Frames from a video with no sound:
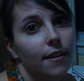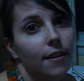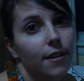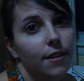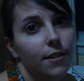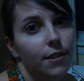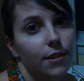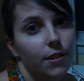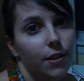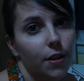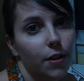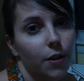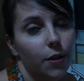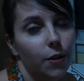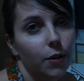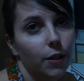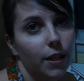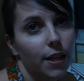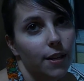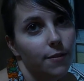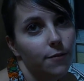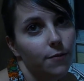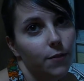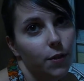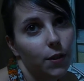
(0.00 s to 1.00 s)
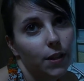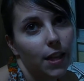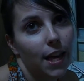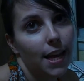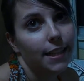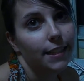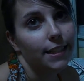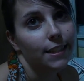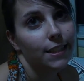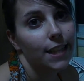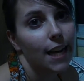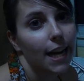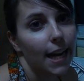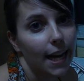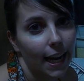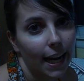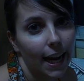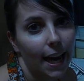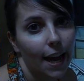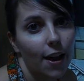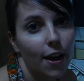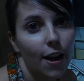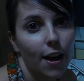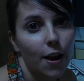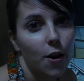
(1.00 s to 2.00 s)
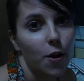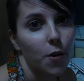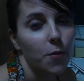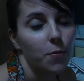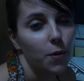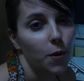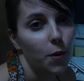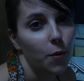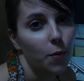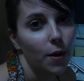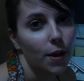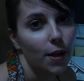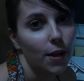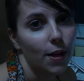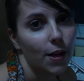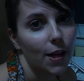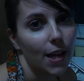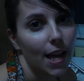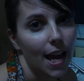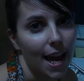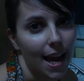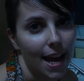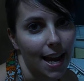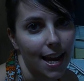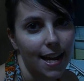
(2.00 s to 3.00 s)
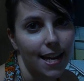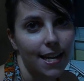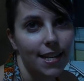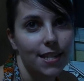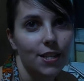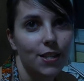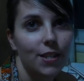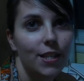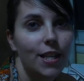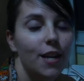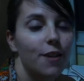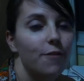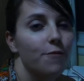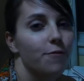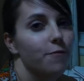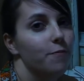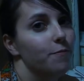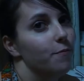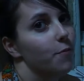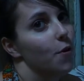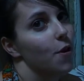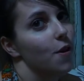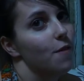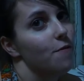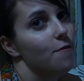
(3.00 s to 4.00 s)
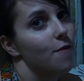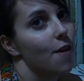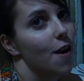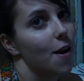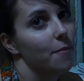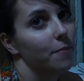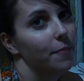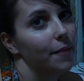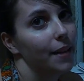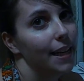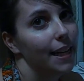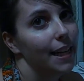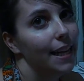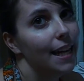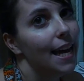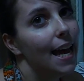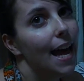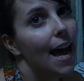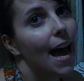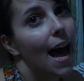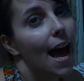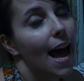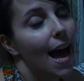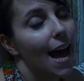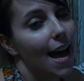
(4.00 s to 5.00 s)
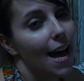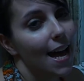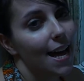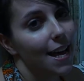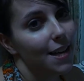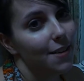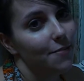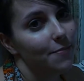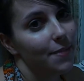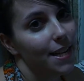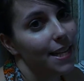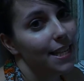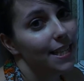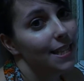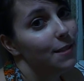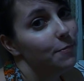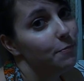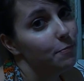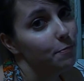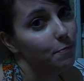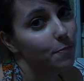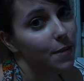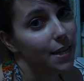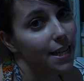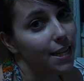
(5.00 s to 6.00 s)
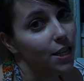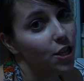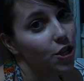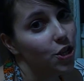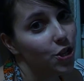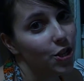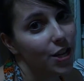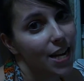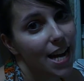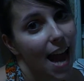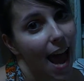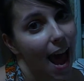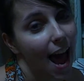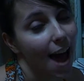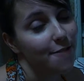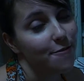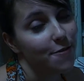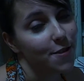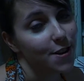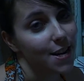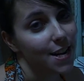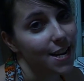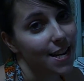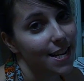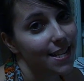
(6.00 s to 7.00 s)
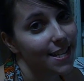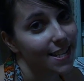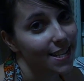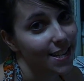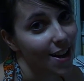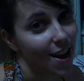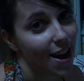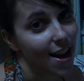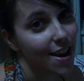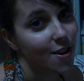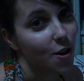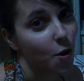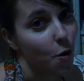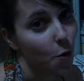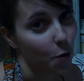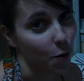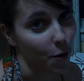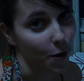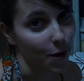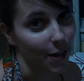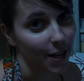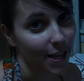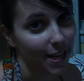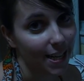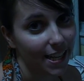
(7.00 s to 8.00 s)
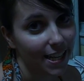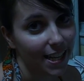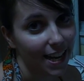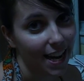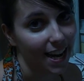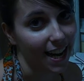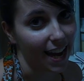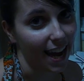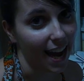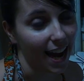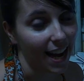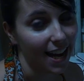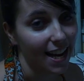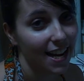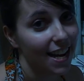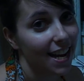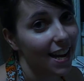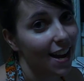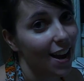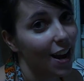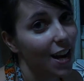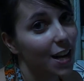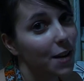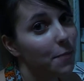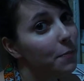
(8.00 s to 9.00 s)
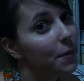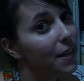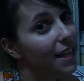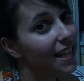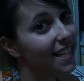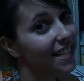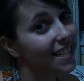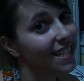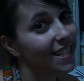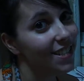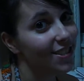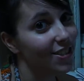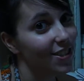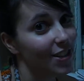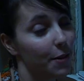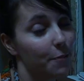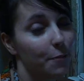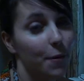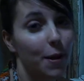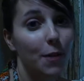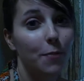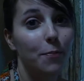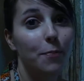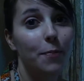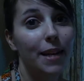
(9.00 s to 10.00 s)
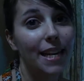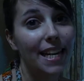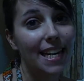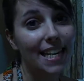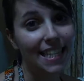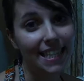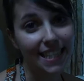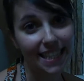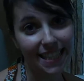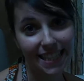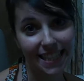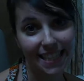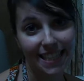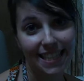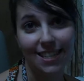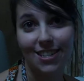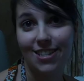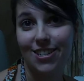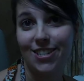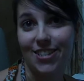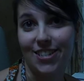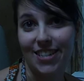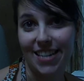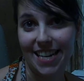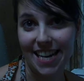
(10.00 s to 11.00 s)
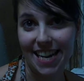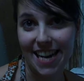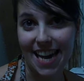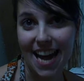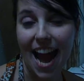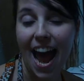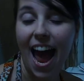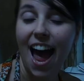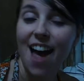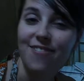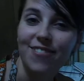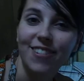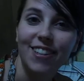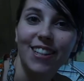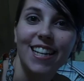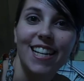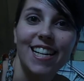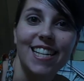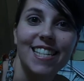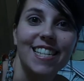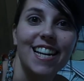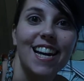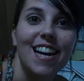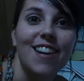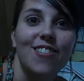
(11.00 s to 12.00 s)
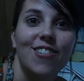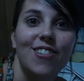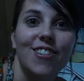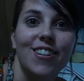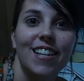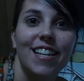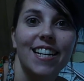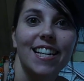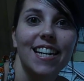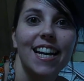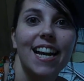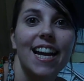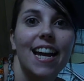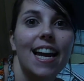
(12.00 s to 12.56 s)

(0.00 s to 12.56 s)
So if you'd like to check it out, I hope you will, and you'll hear more from me. Um, it's peace tree africa dot org. Again, not peach tree, but peace tree africa dot org,